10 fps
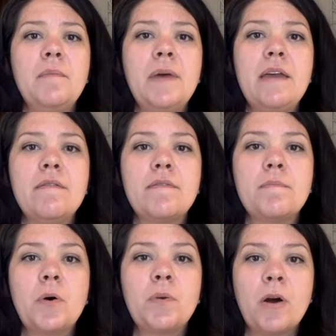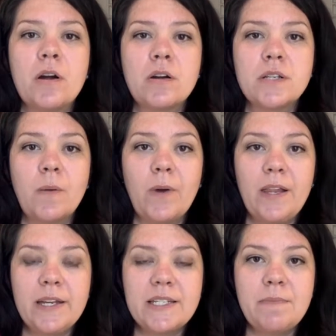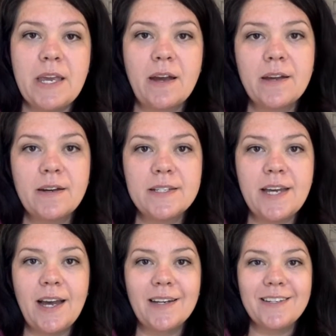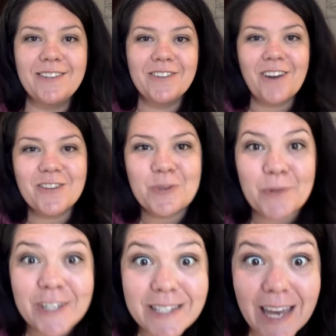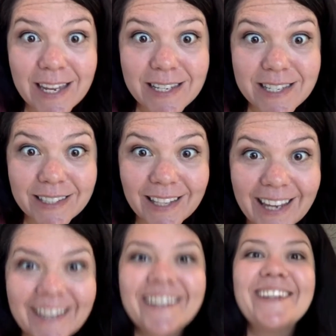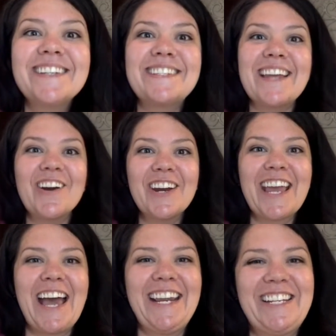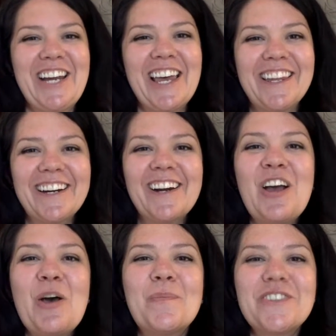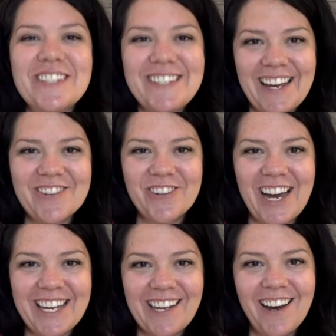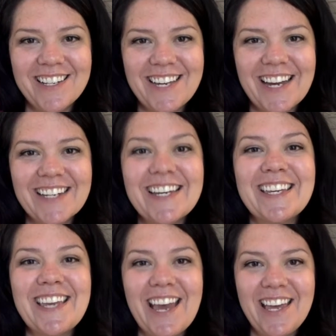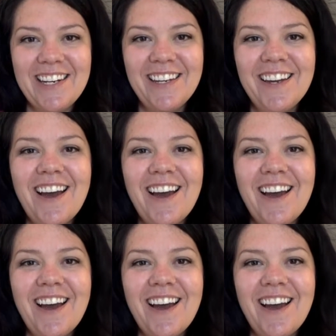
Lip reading: if both partners are willing to make eye contact, not super intense and like staring at each other, but just natural eye contact, again,